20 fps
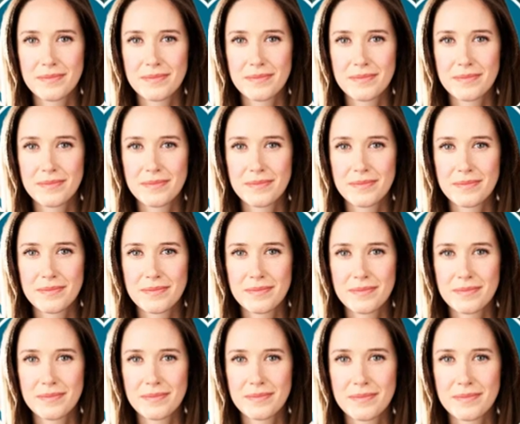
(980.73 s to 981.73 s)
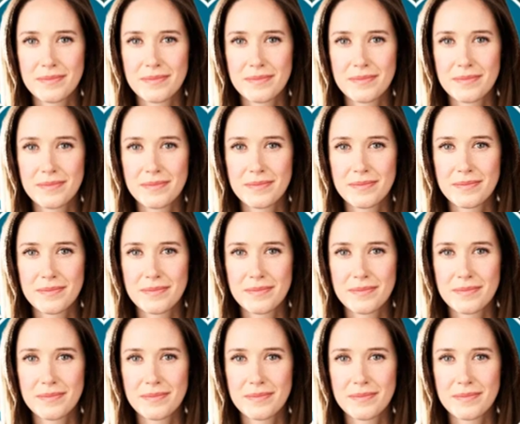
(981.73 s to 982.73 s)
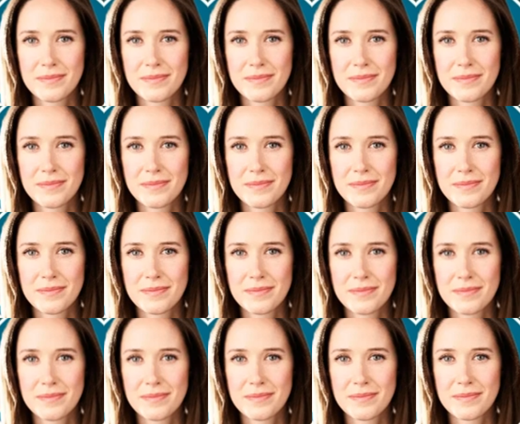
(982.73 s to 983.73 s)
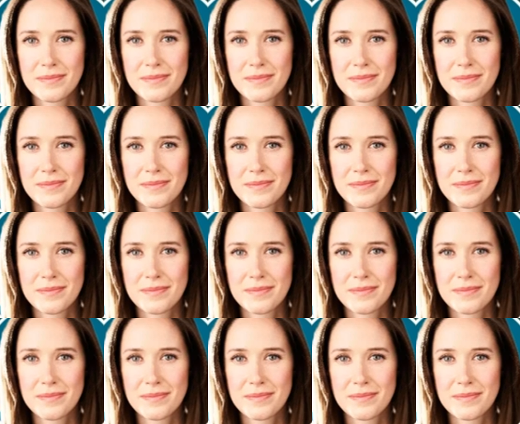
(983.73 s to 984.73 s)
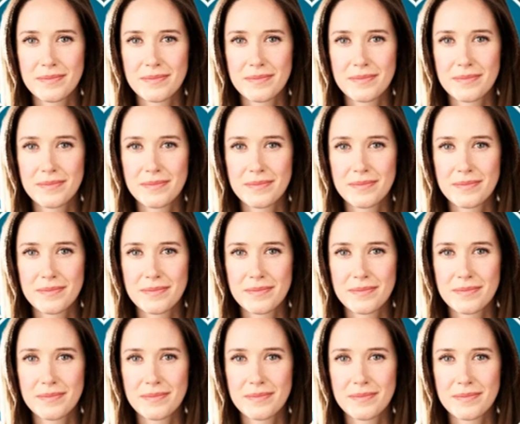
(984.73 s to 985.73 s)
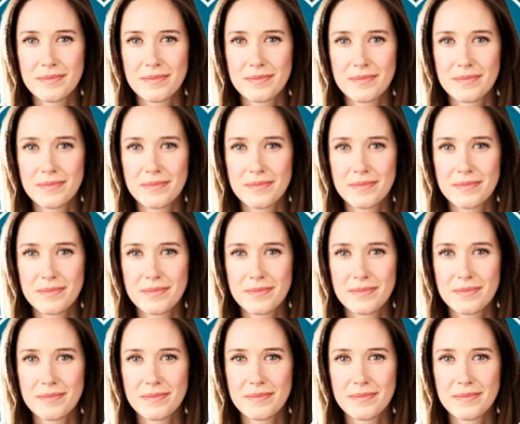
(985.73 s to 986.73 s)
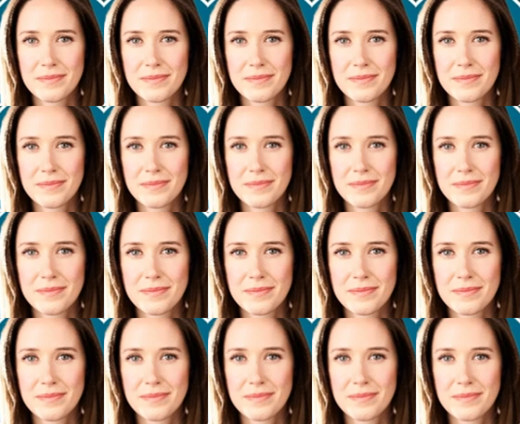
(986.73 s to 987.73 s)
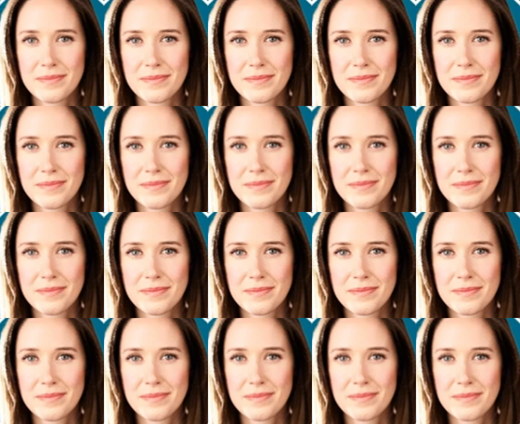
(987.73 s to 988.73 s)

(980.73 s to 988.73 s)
No words are spoken by the person on screen.